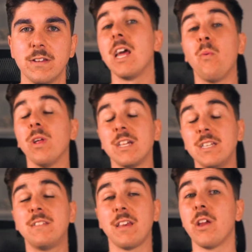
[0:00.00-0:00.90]
Now while I
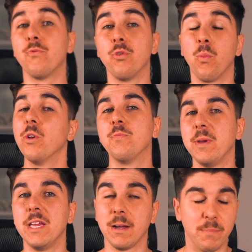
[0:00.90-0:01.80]
did say Roux was
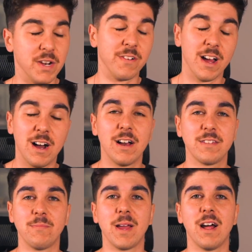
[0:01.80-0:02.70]
being a bit of an
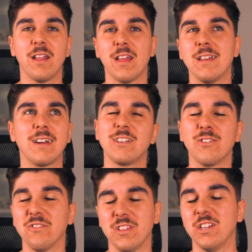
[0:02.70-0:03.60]
ass about it and I
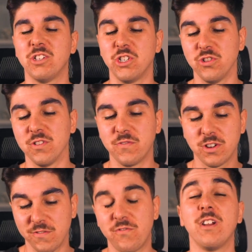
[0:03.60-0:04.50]
don't think she should have
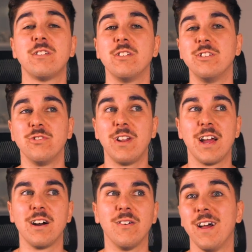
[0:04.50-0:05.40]
confronted
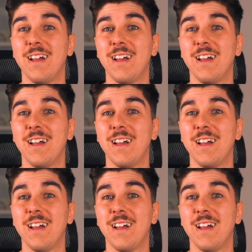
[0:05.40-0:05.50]
Judau,